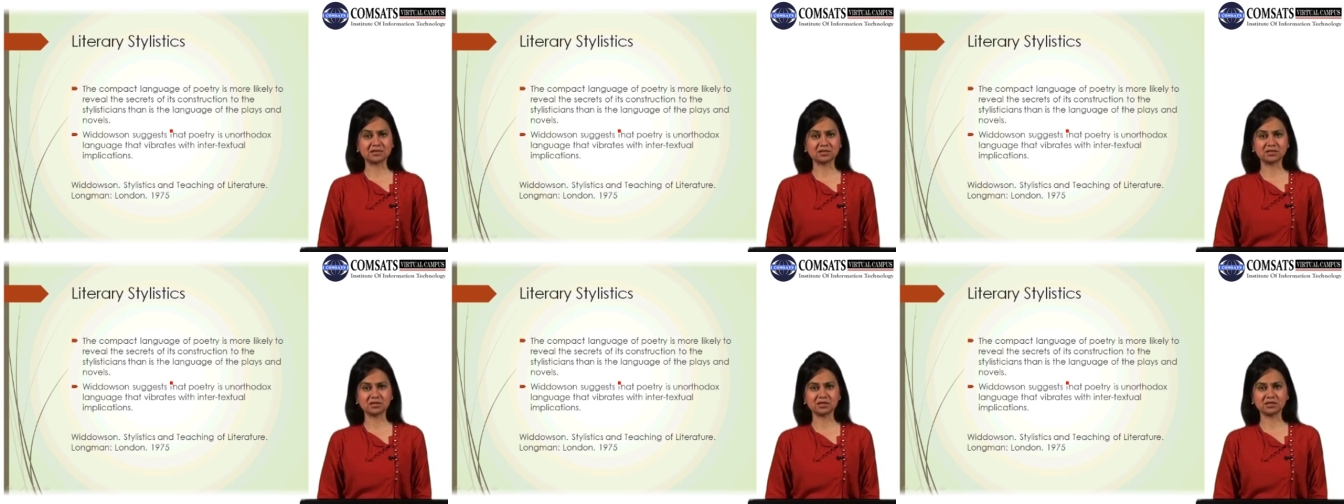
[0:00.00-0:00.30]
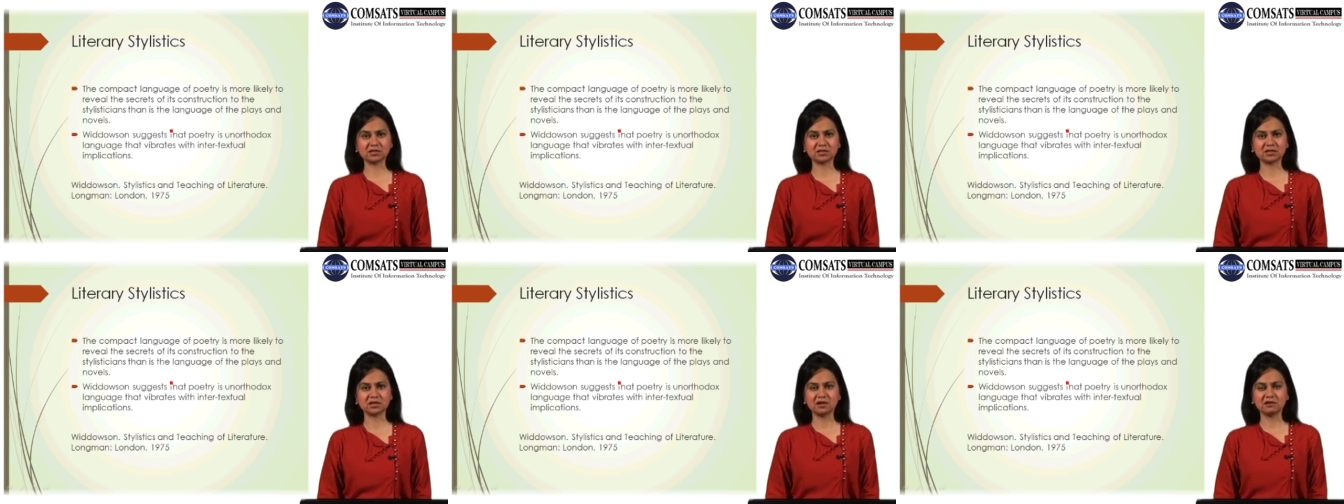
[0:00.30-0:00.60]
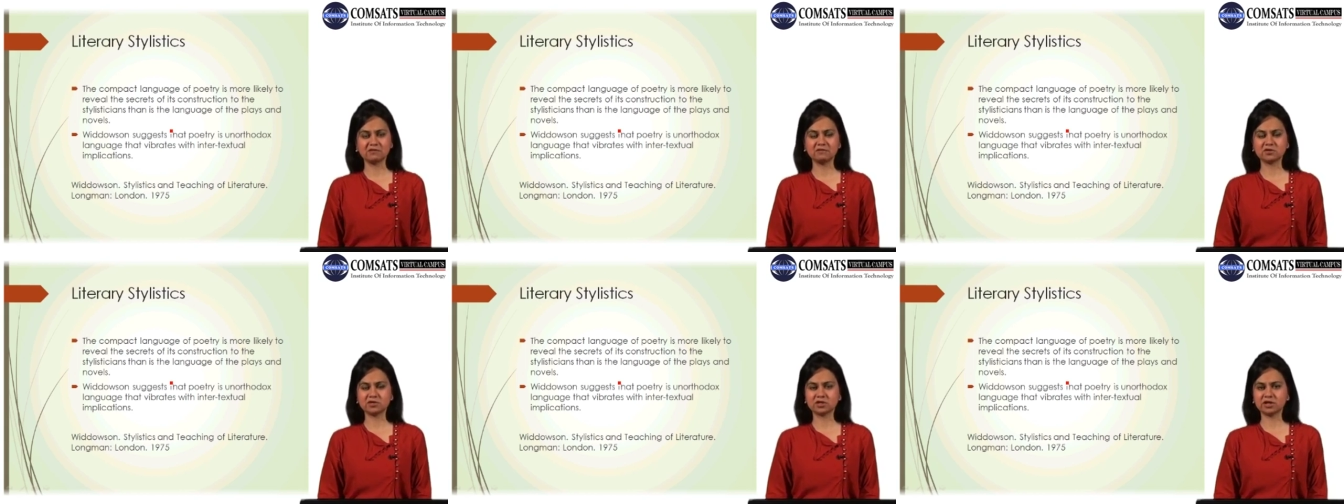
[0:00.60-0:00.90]
messages
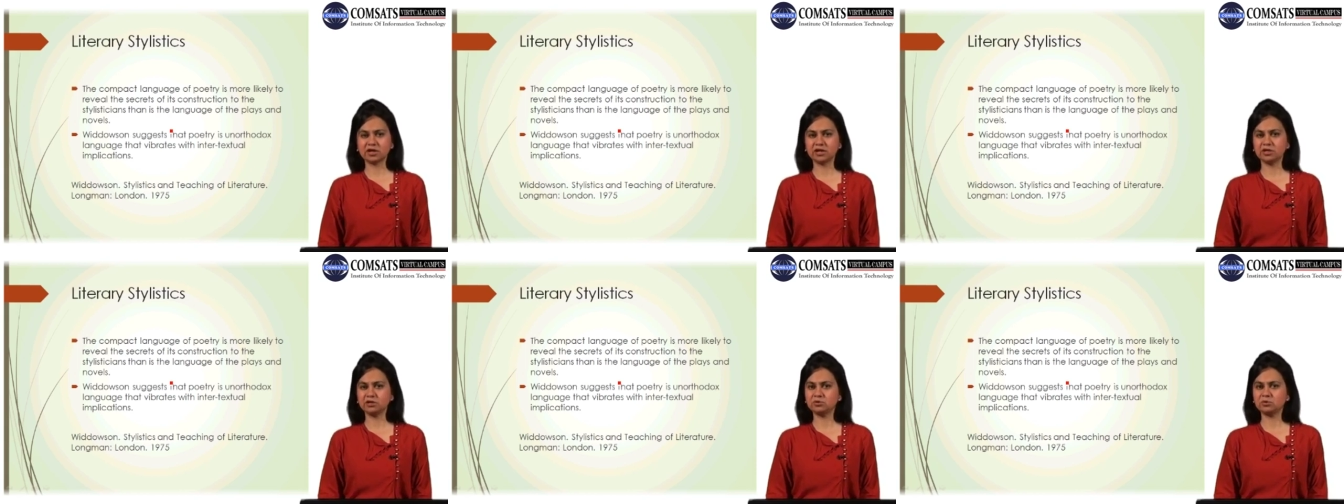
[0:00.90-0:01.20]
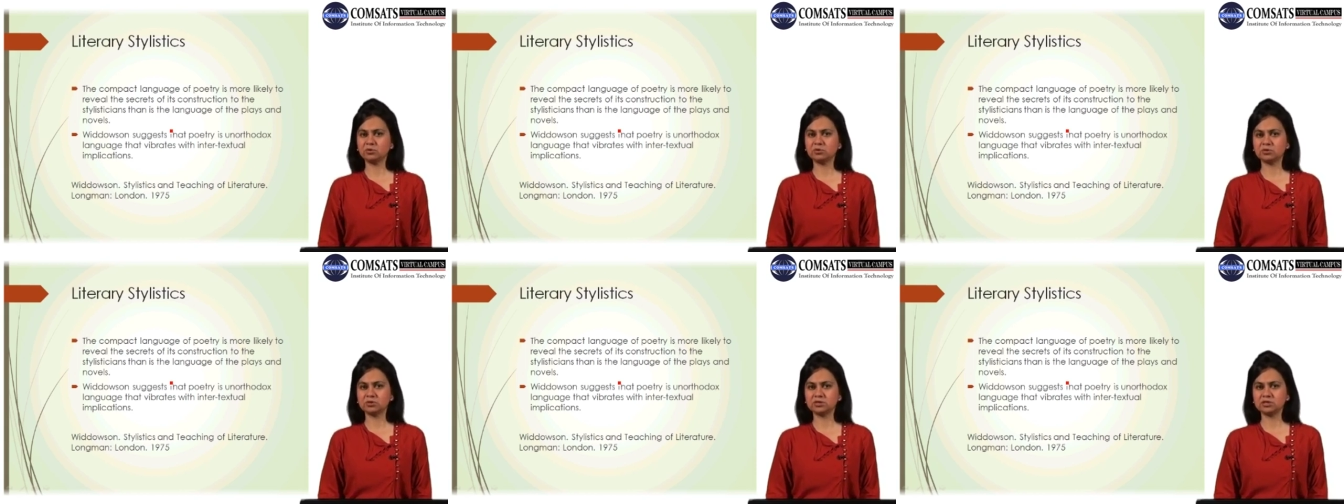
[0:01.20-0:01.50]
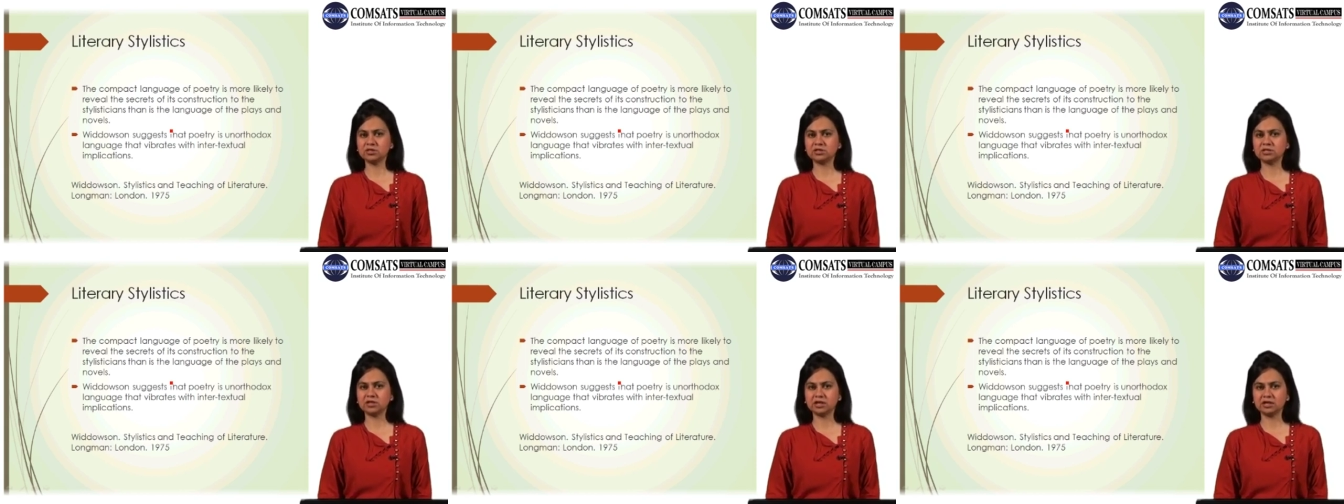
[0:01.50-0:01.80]
which are
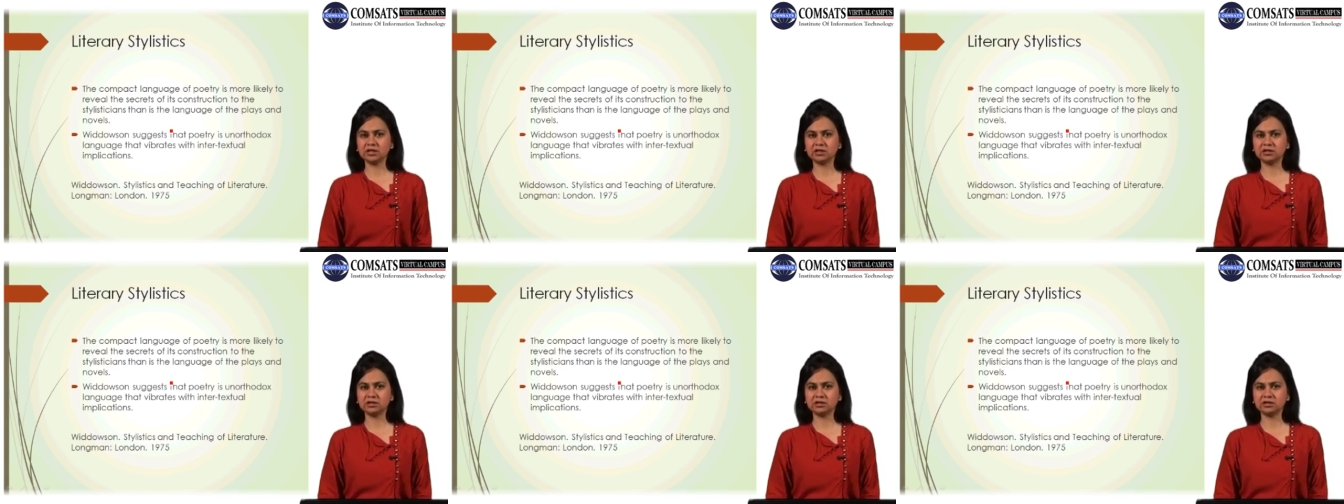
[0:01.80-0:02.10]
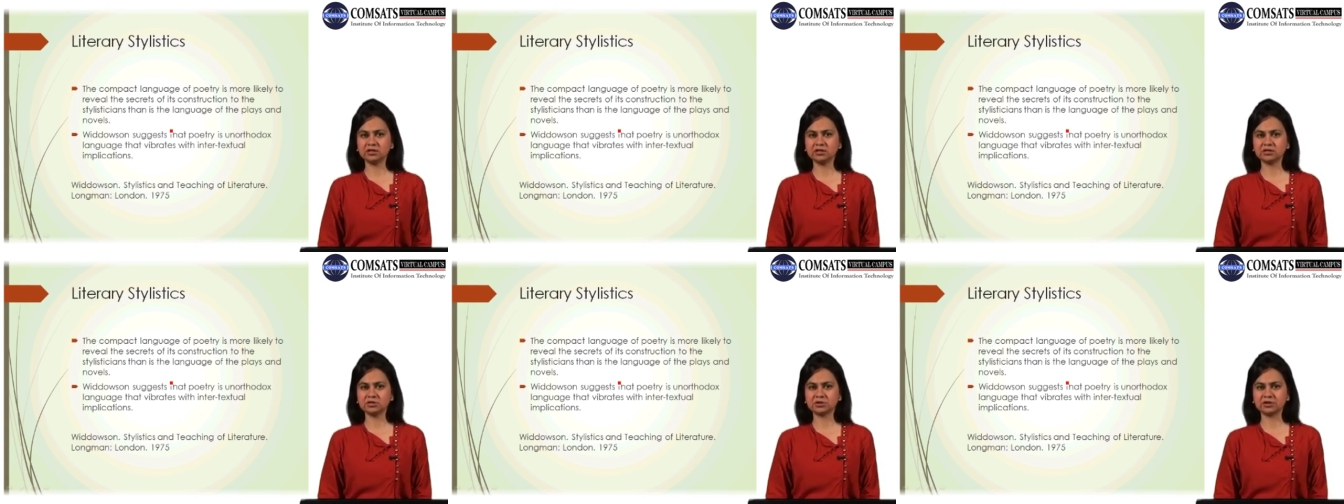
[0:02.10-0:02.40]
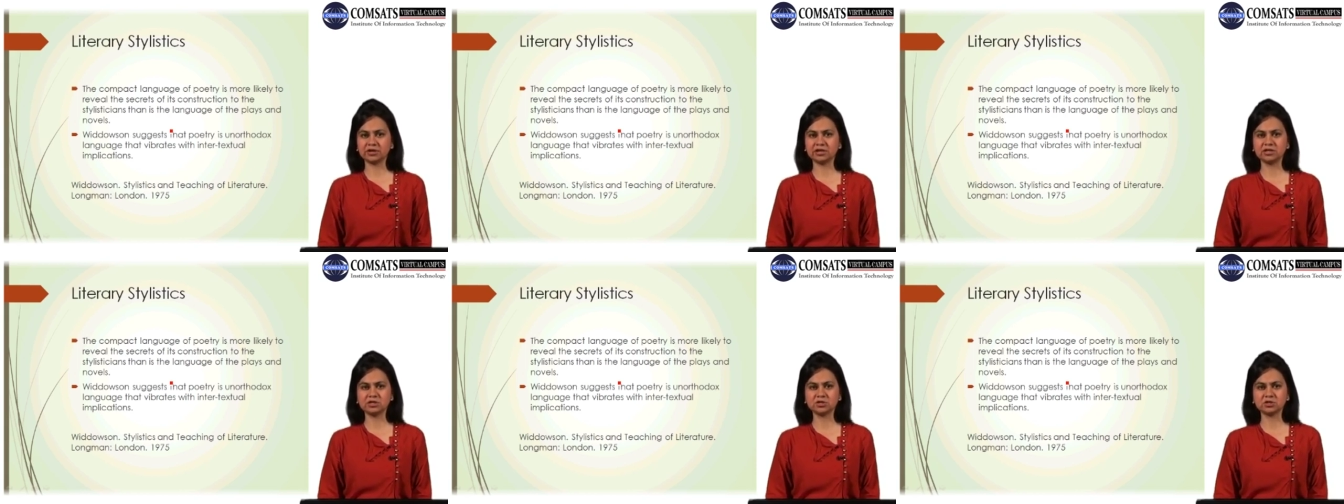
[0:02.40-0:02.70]
encoded in these
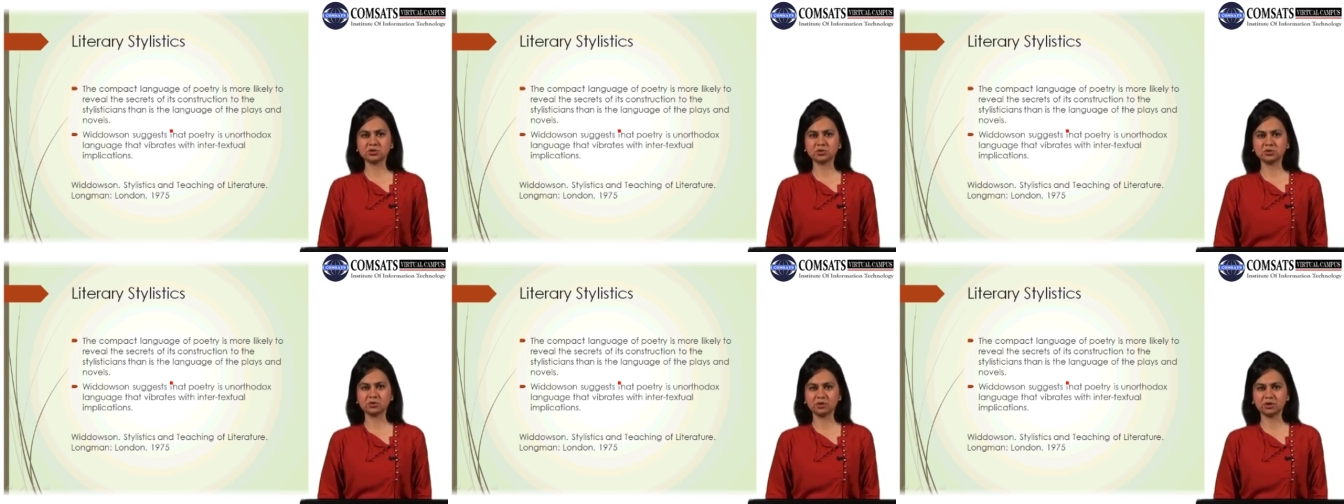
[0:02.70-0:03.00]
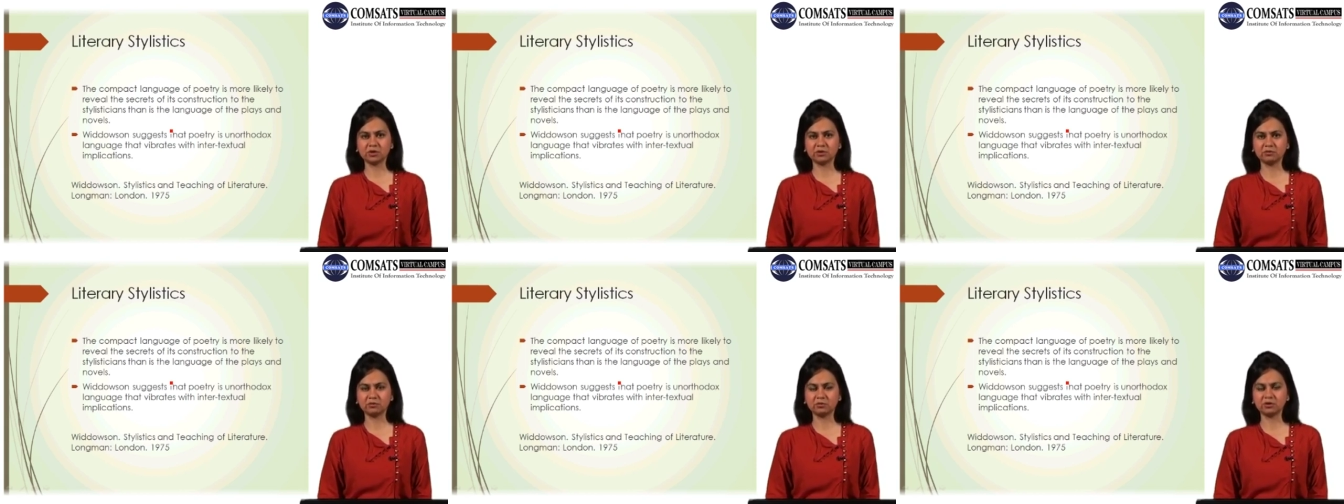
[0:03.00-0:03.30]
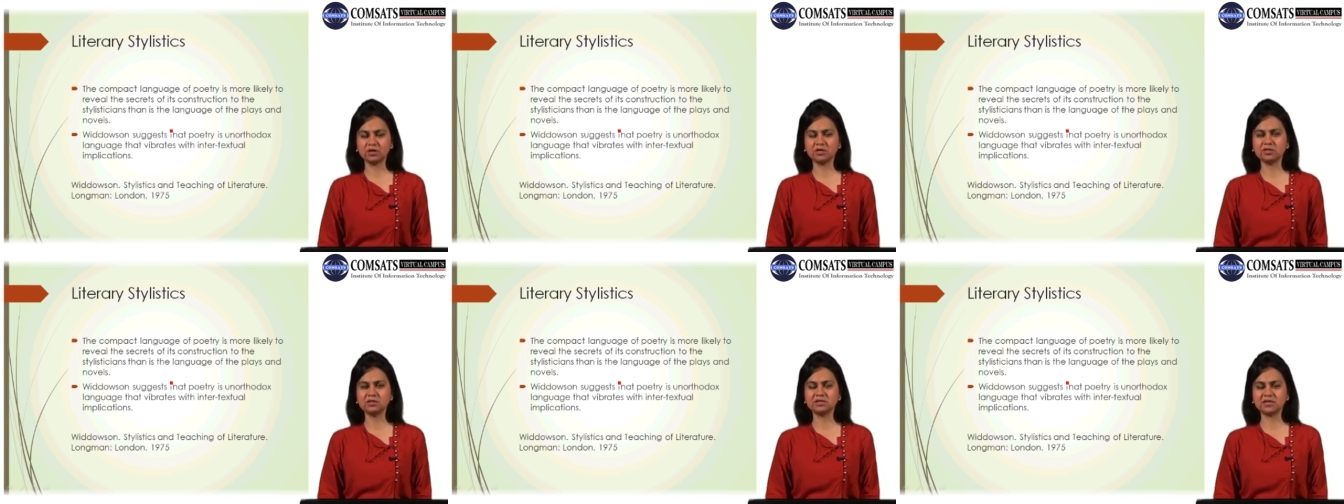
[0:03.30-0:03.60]
strange
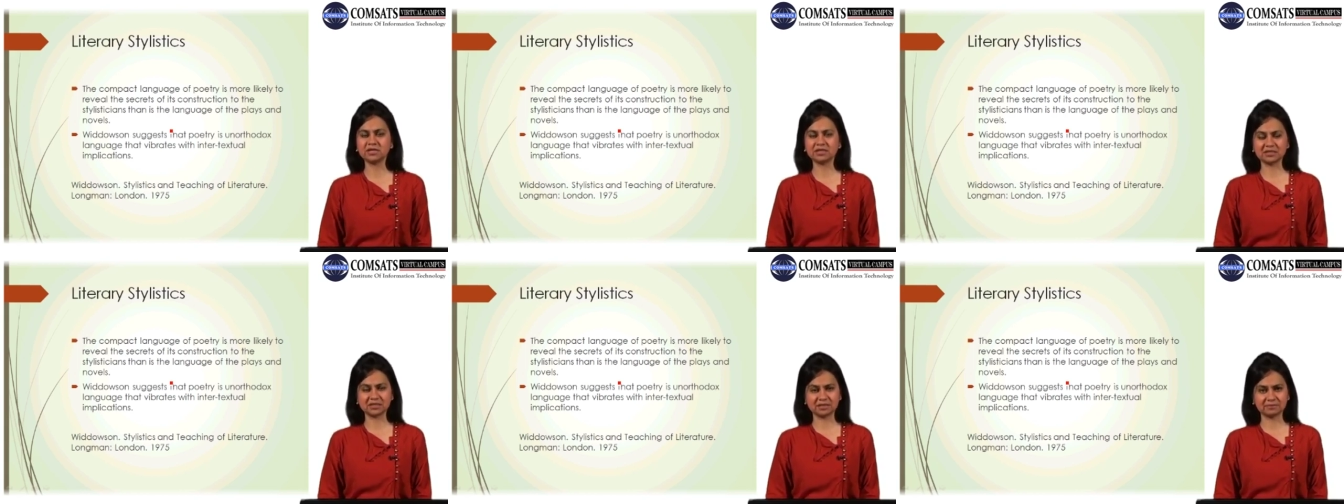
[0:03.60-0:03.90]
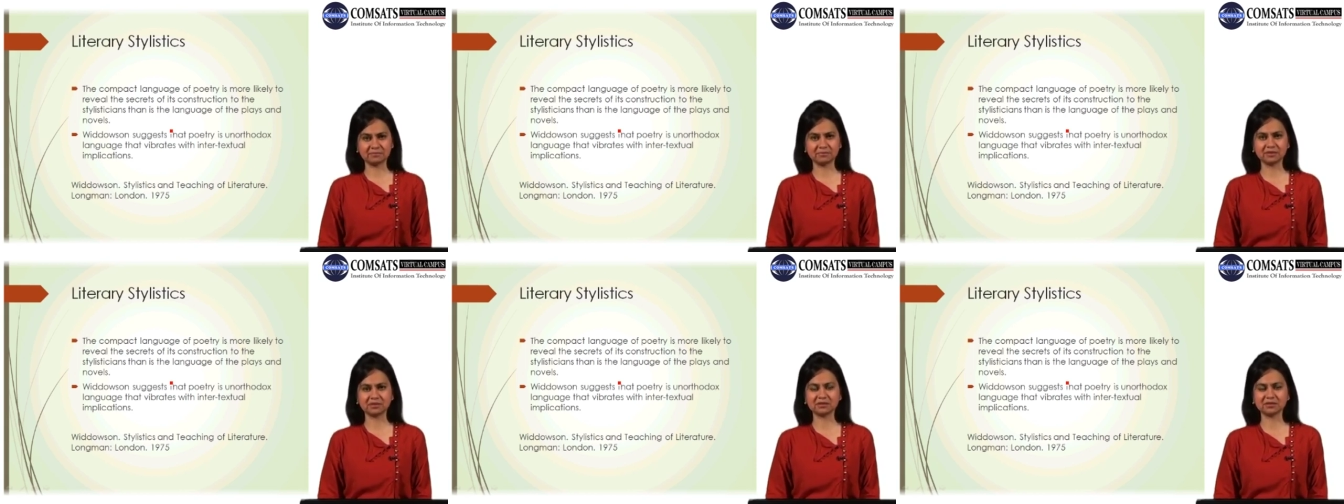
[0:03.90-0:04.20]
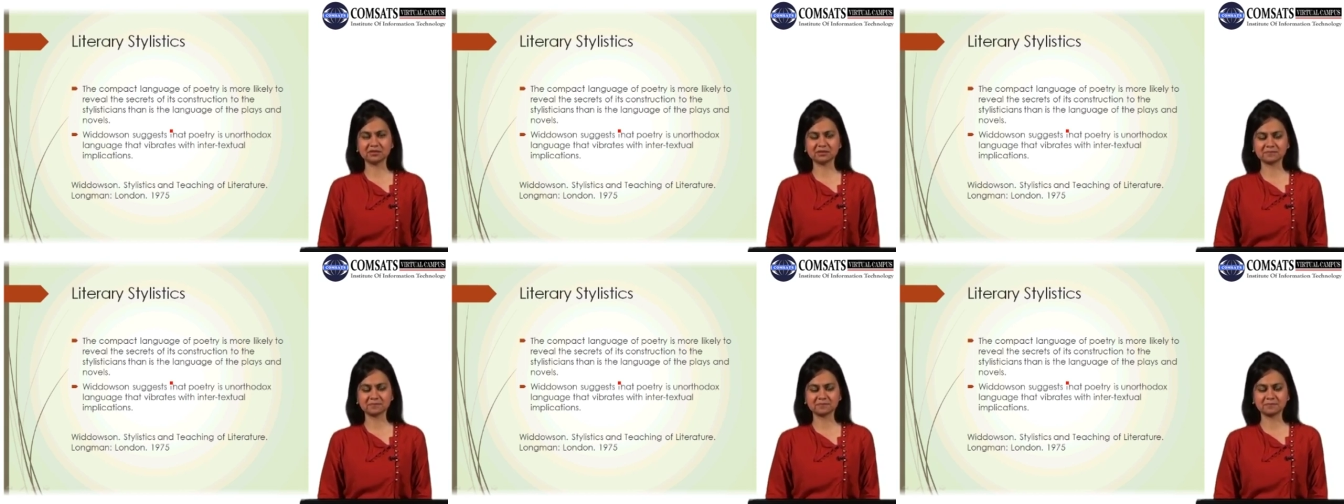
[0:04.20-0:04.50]
words and
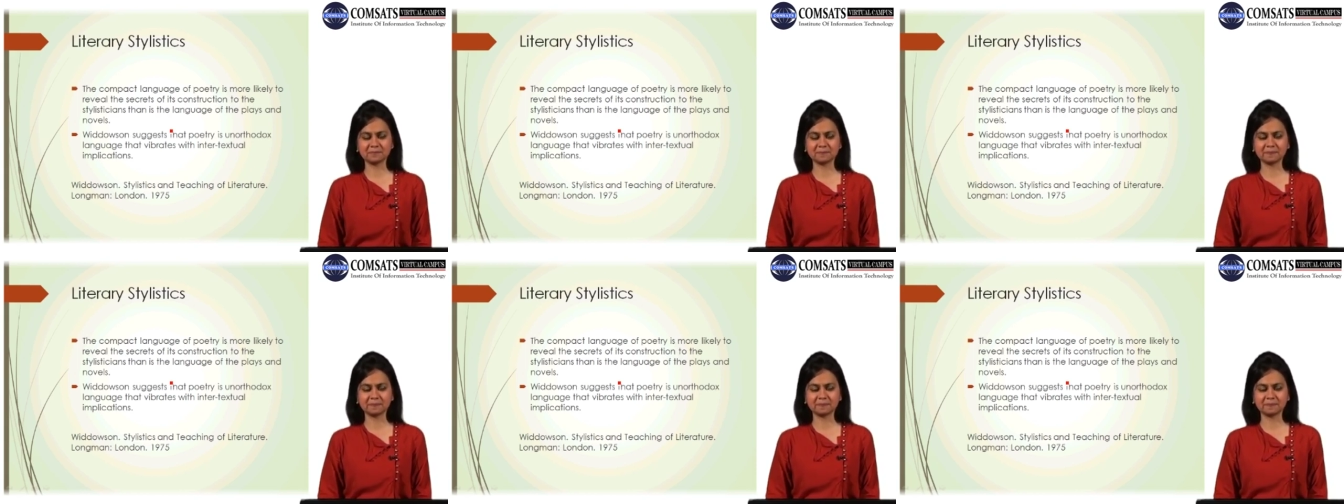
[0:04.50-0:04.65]
symbols.